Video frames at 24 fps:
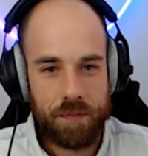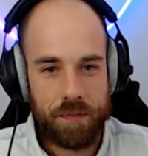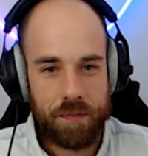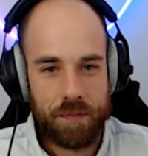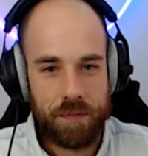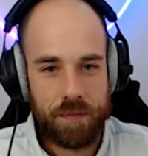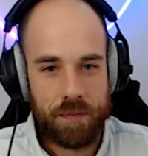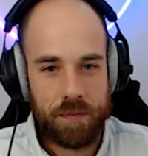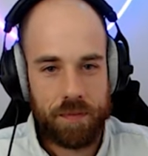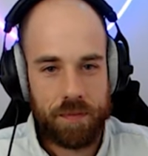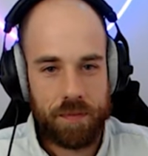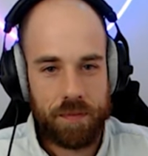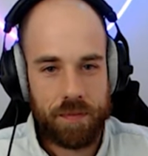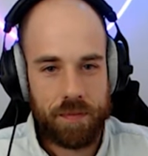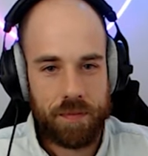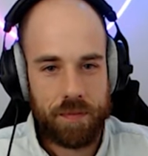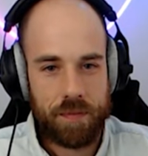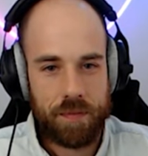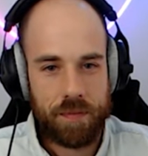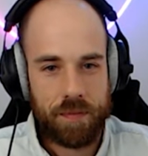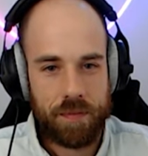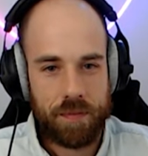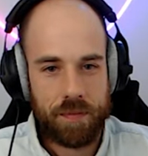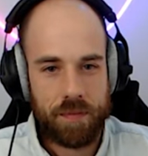
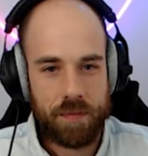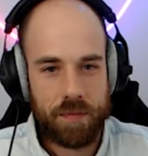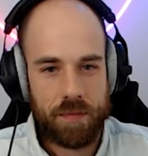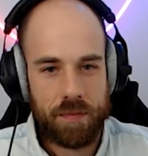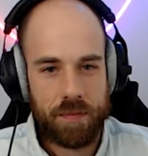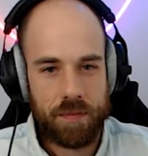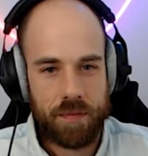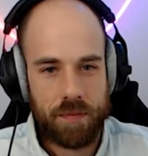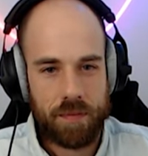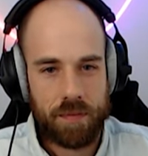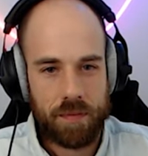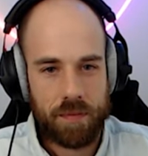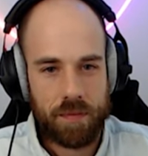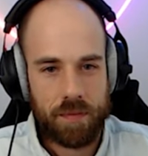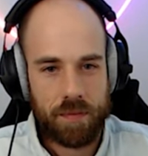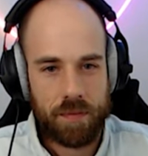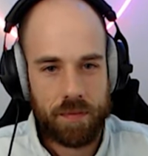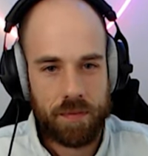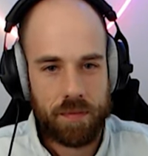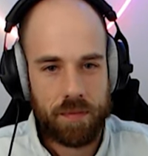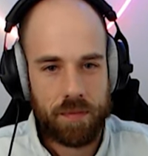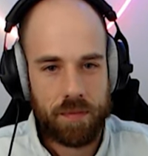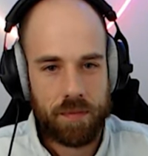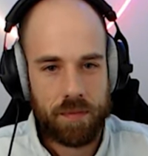
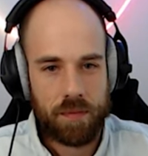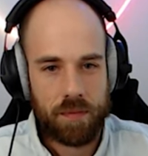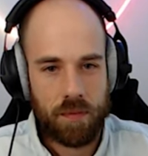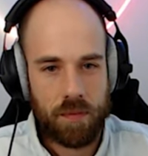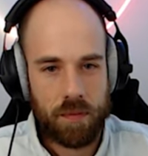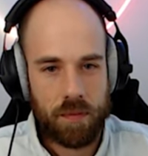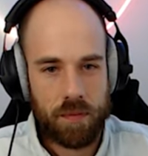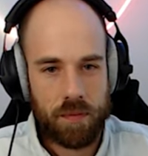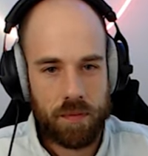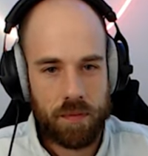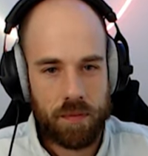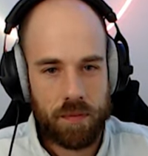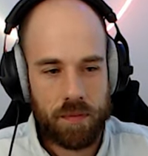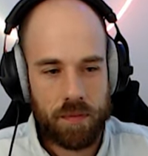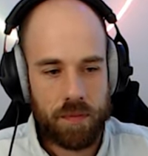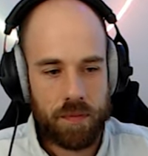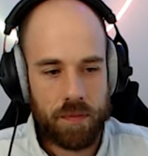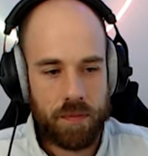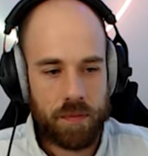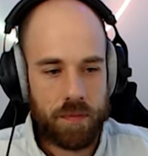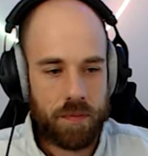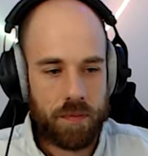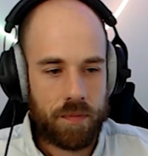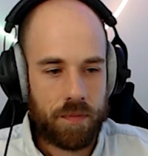
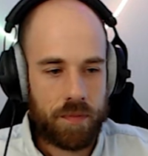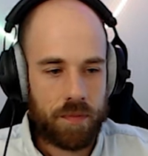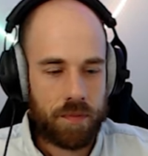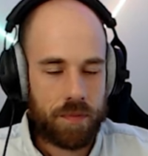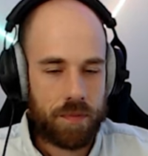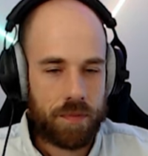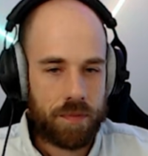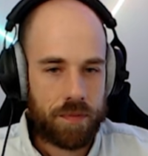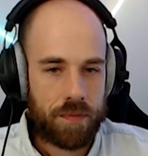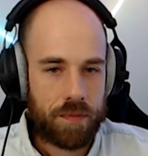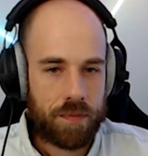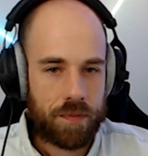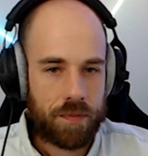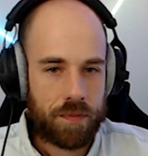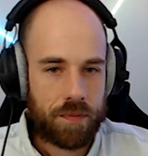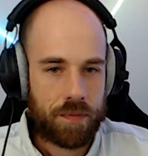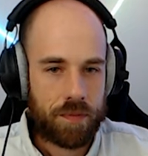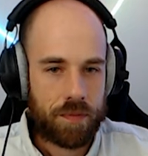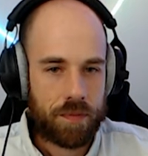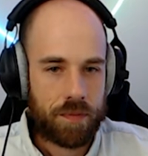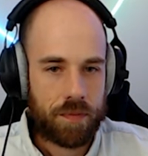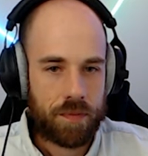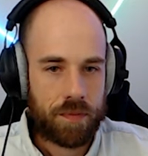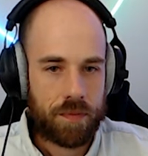
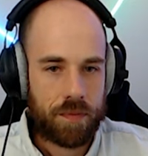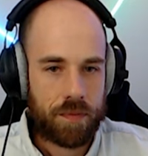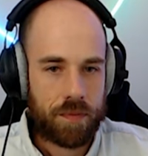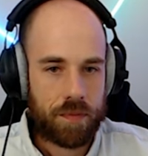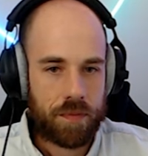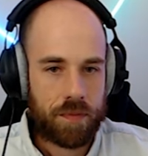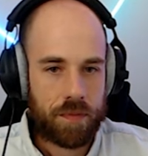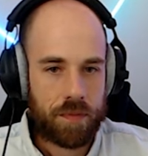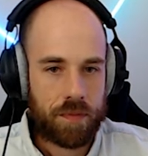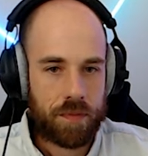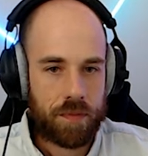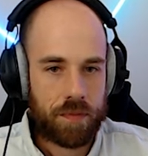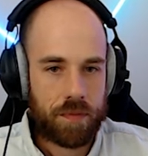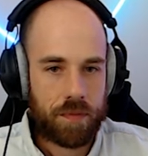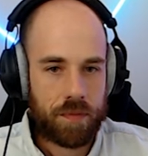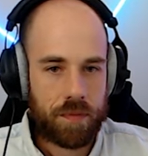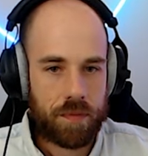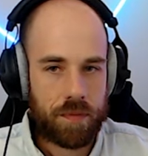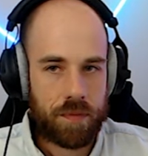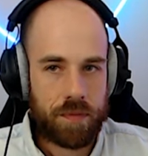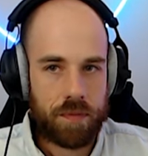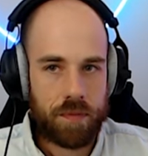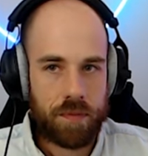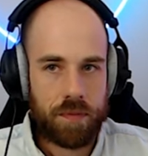
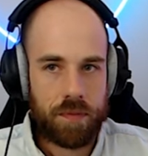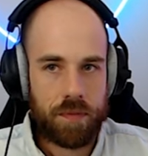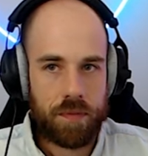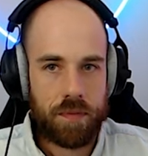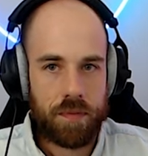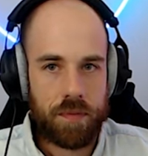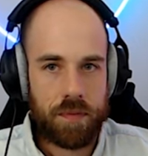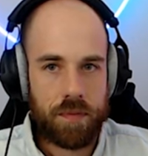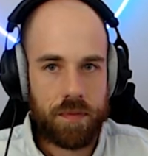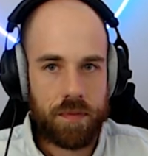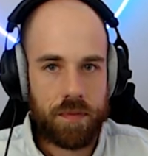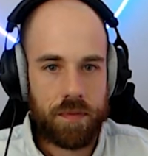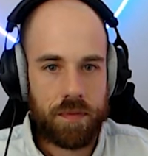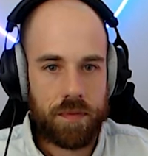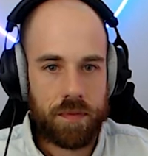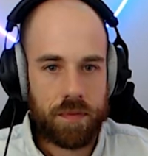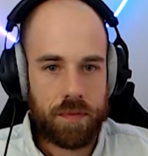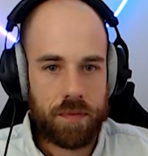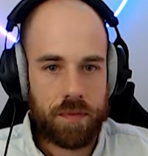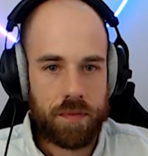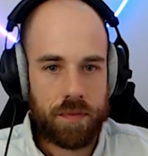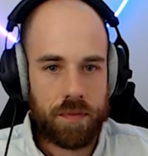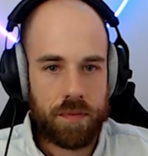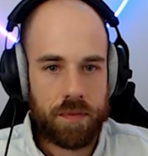
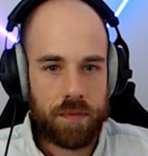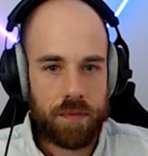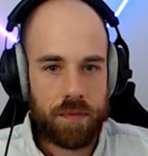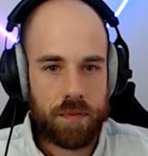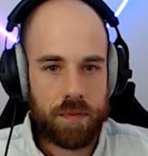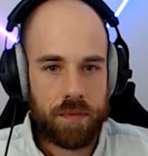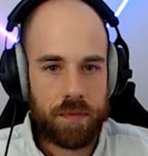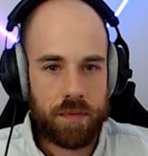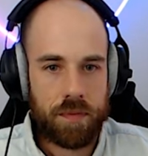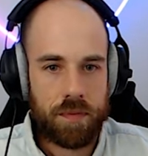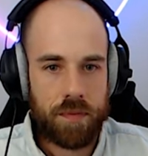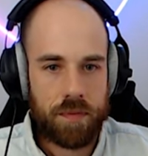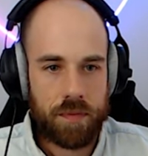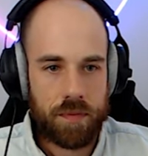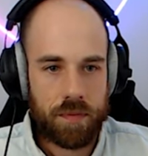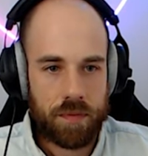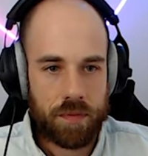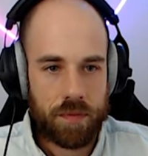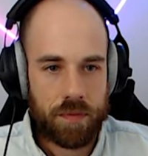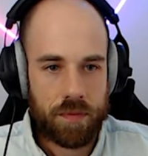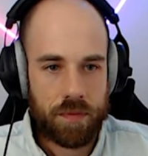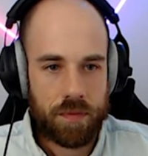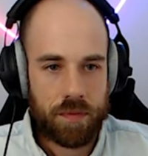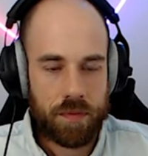
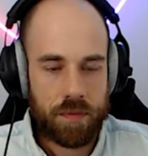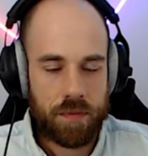(silent)